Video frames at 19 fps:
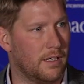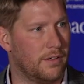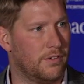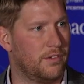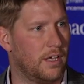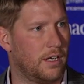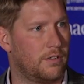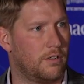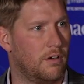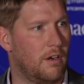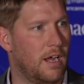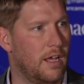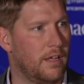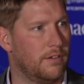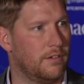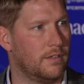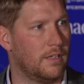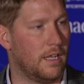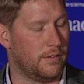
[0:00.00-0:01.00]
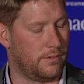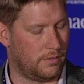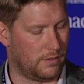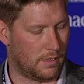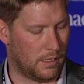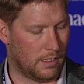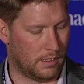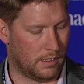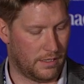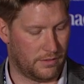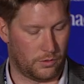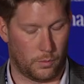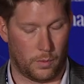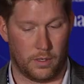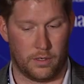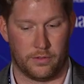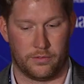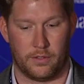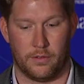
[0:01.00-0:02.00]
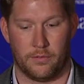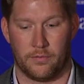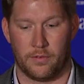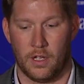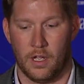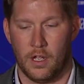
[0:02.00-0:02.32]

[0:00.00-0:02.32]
sector has less awareness of.